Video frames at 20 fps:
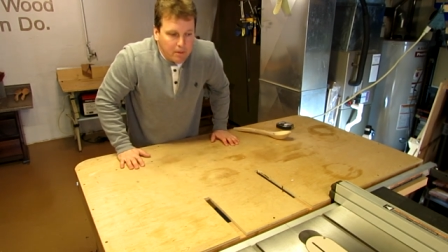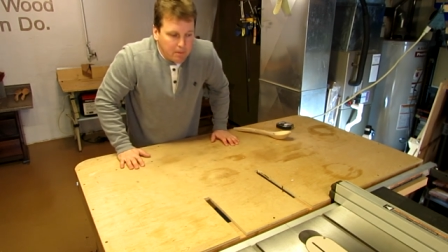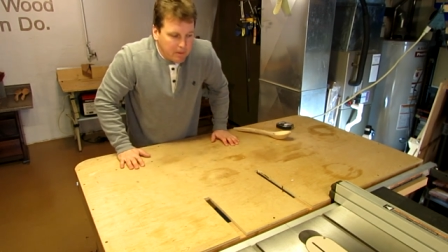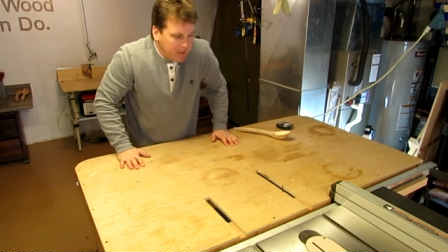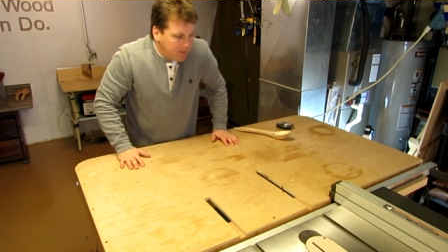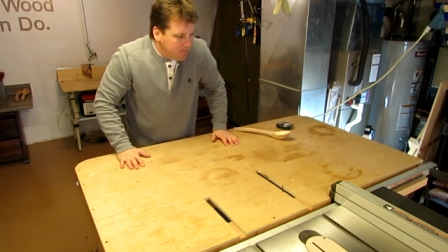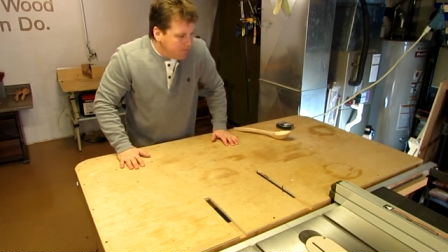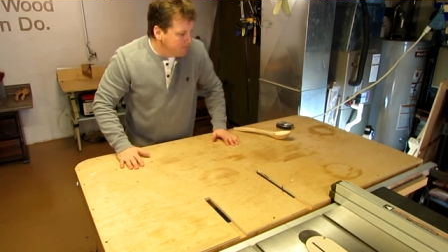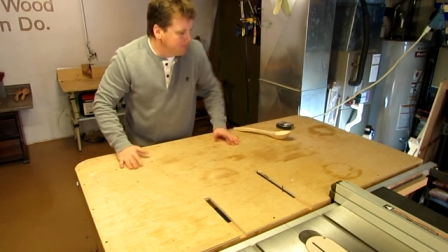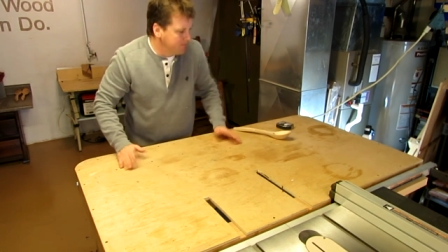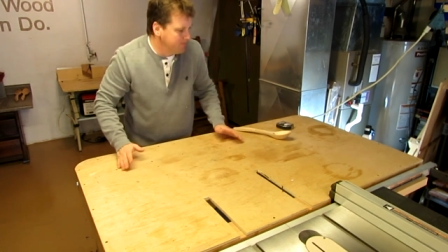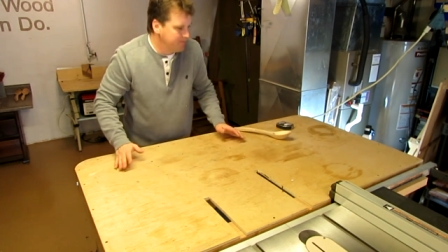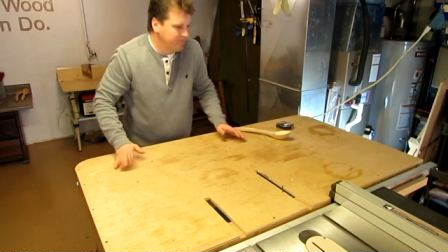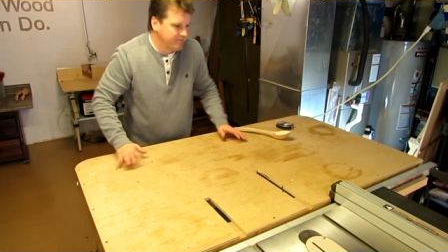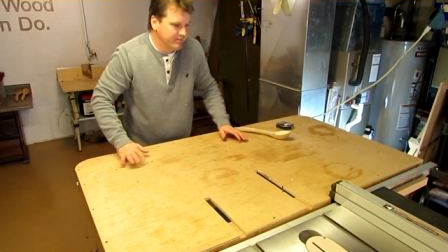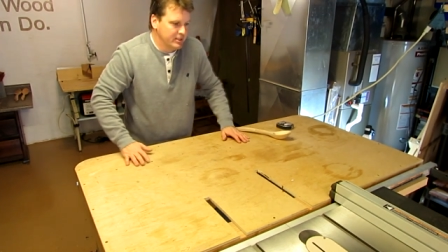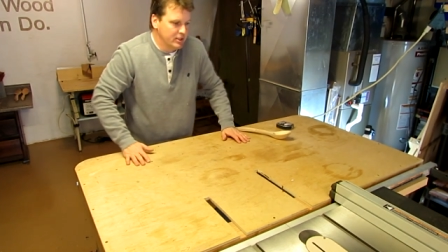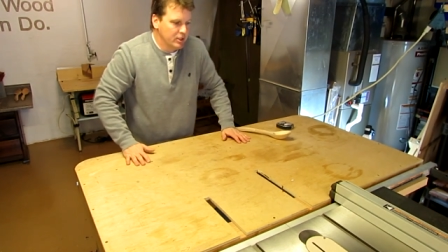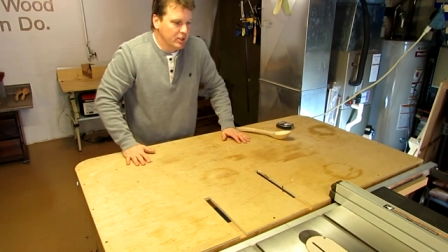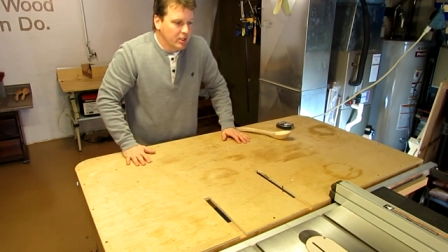I mean,
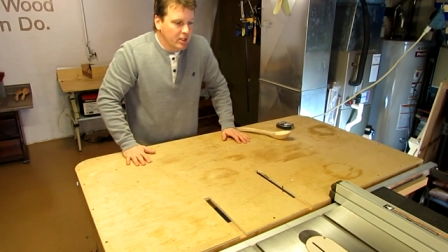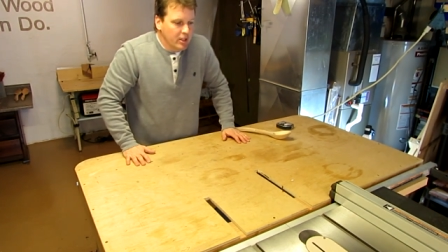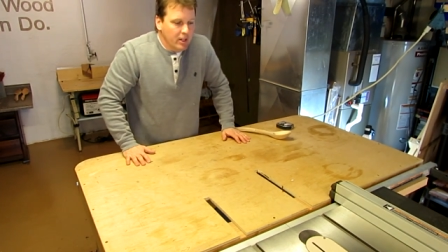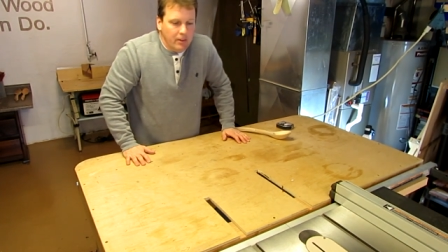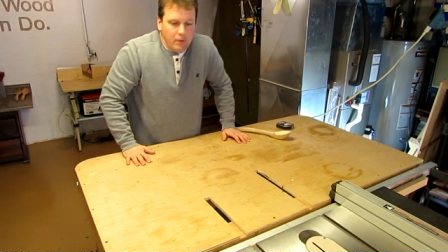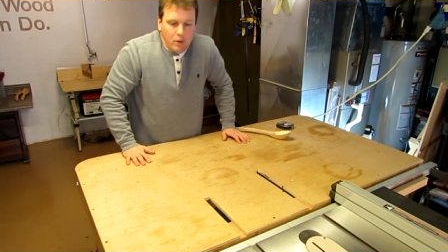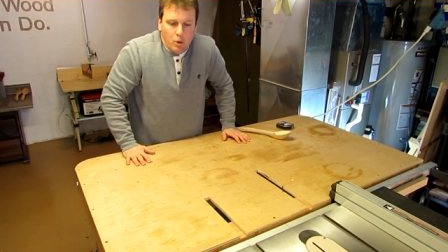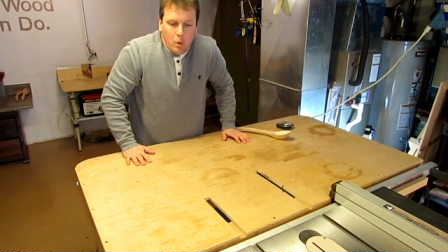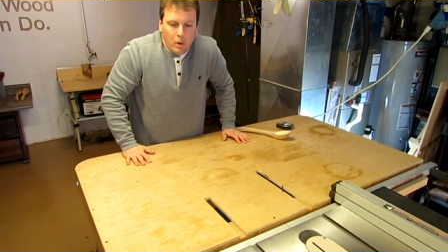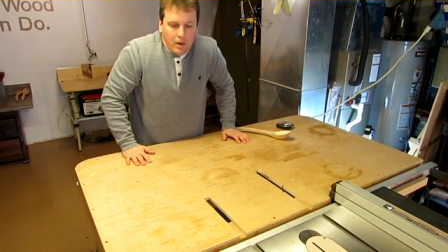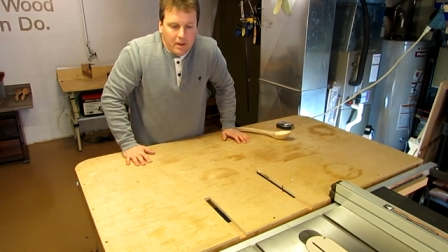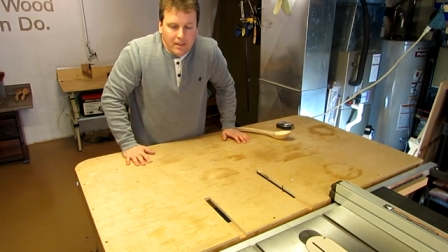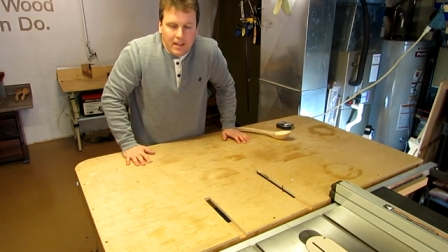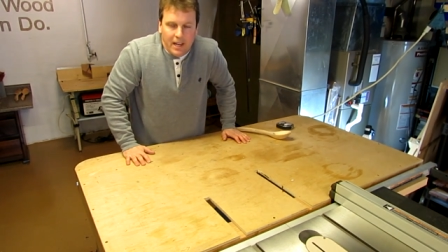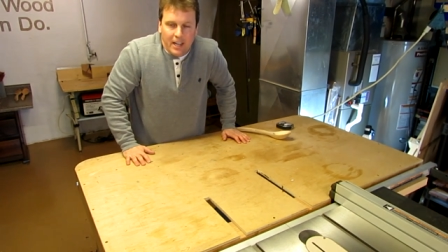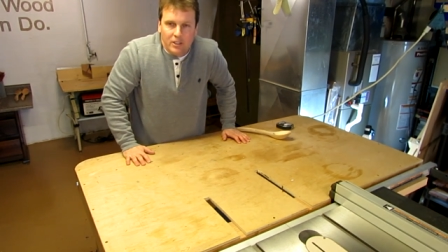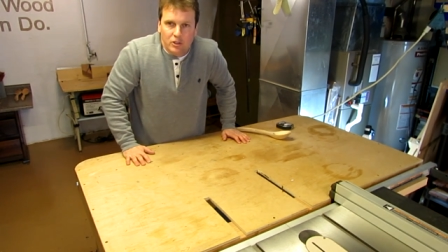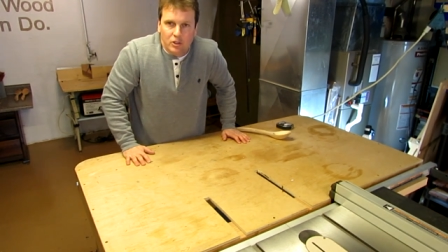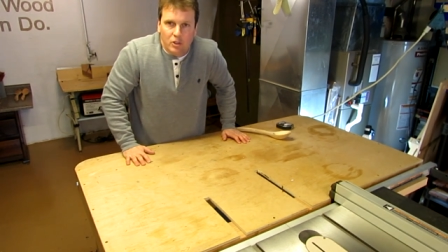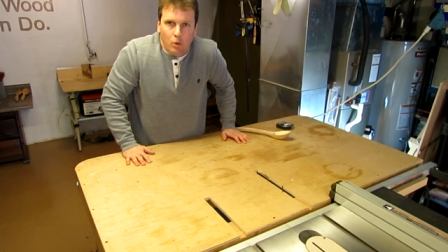if you wanted the
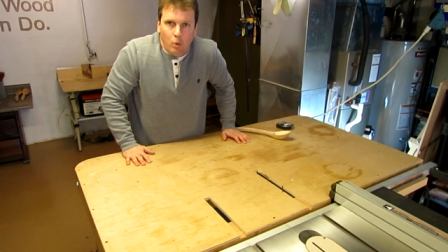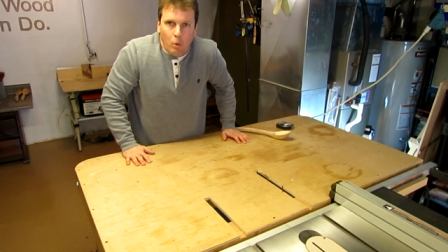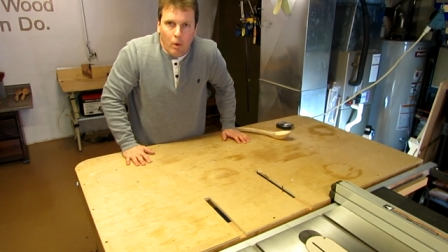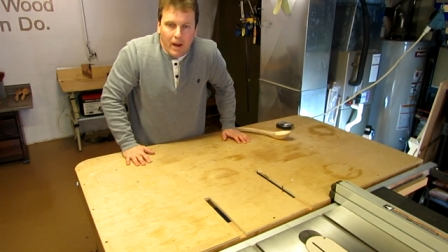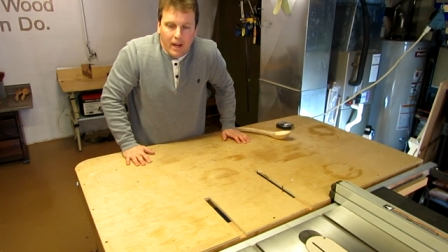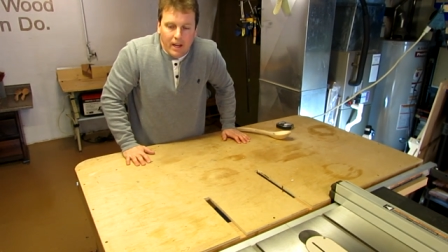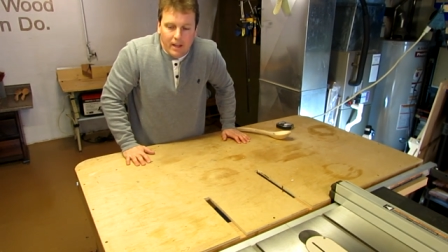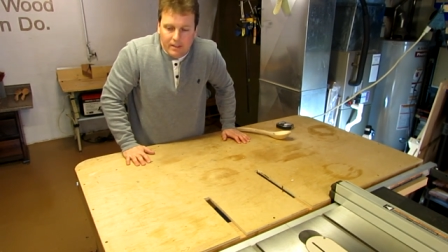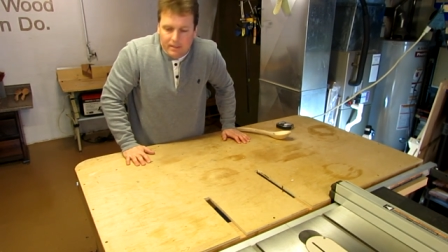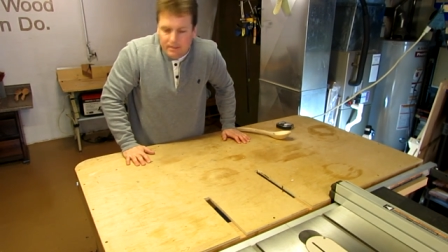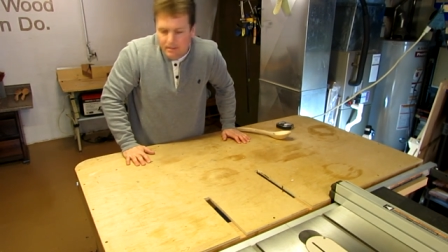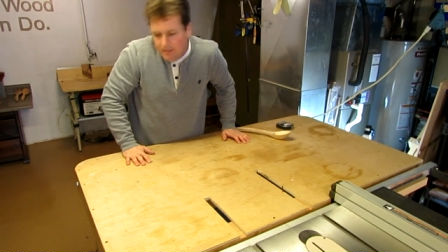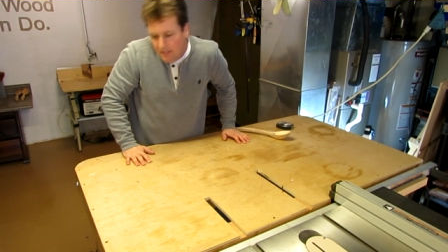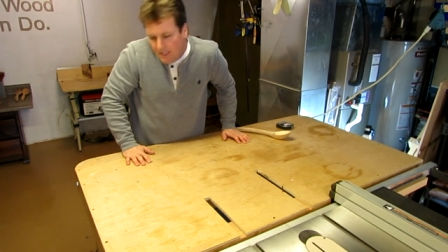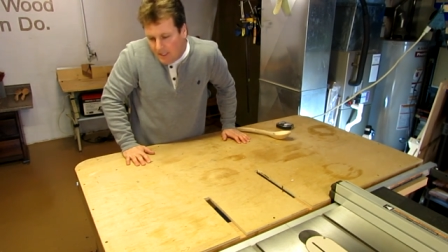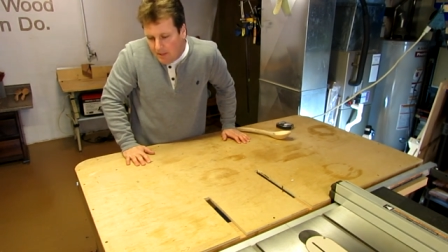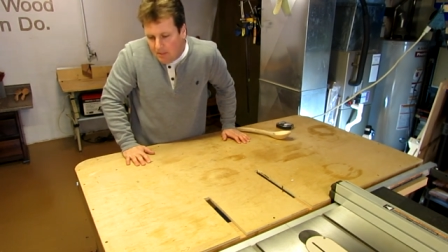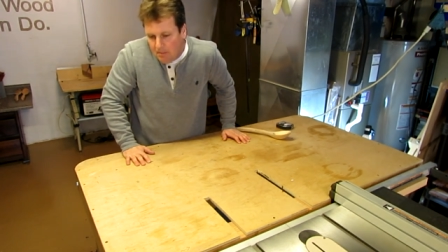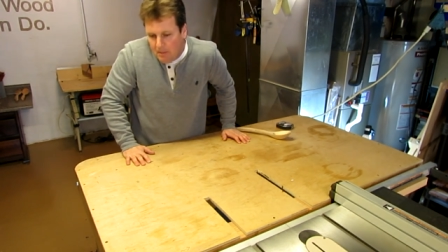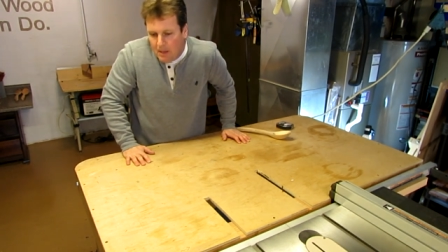extra weight,
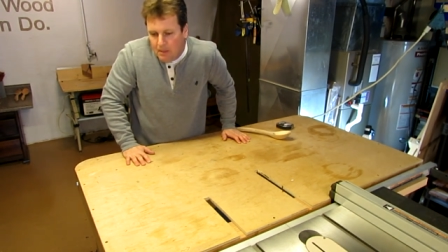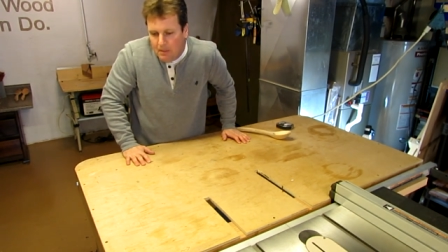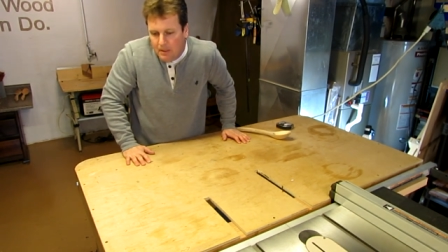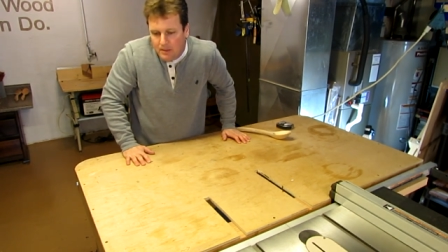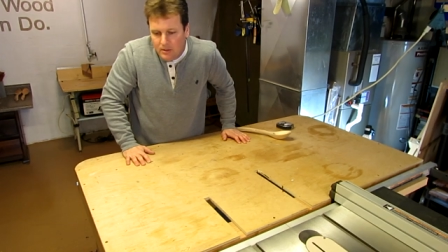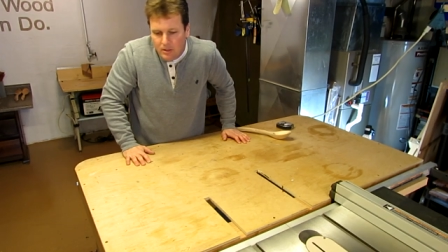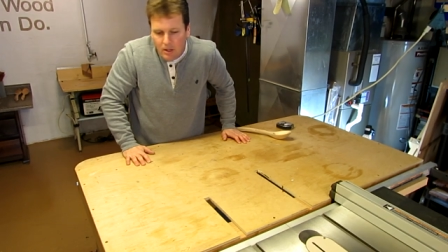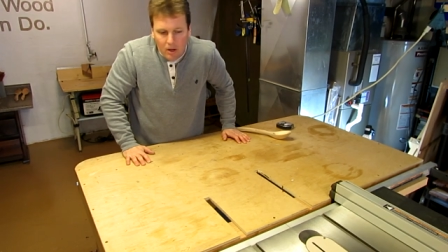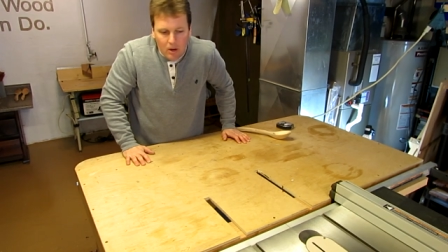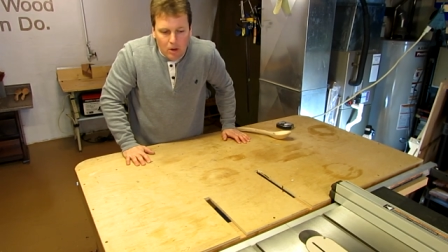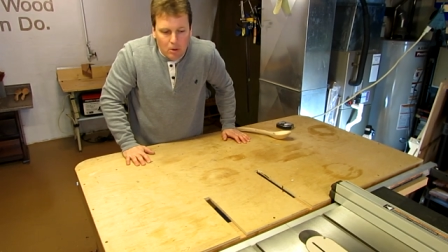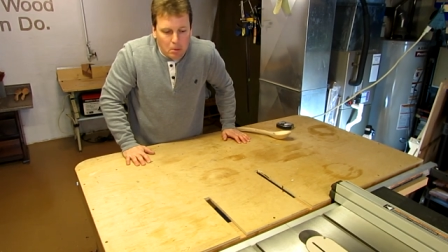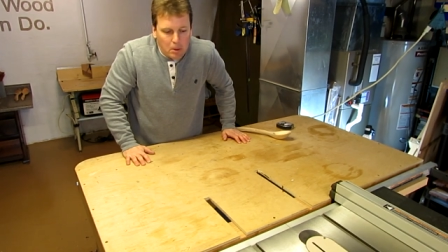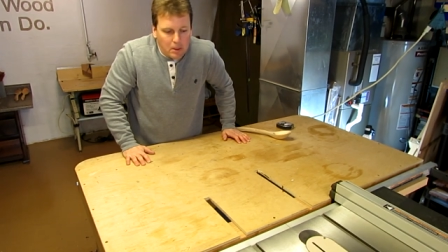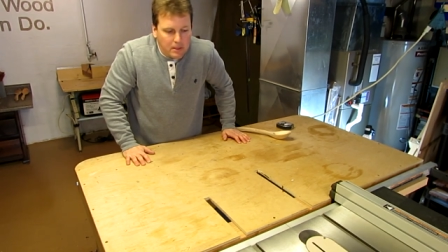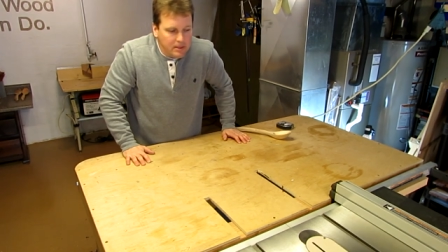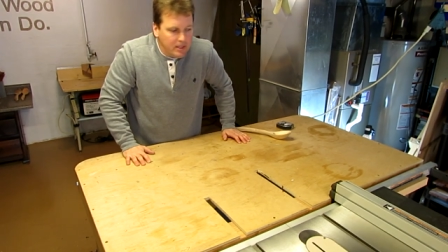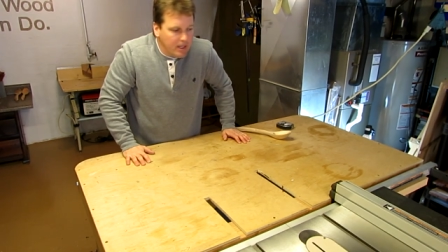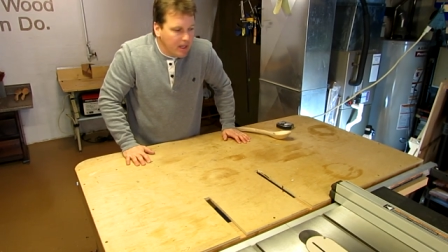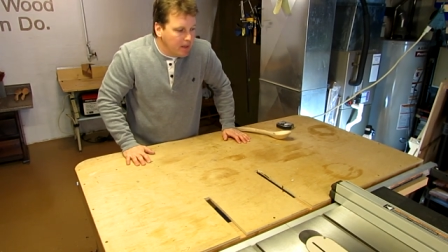maybe so,
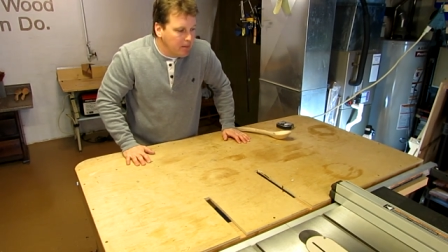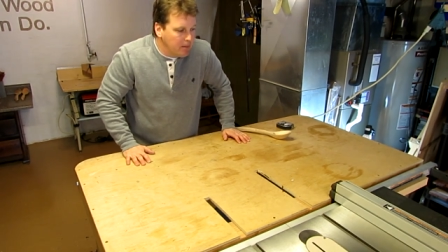but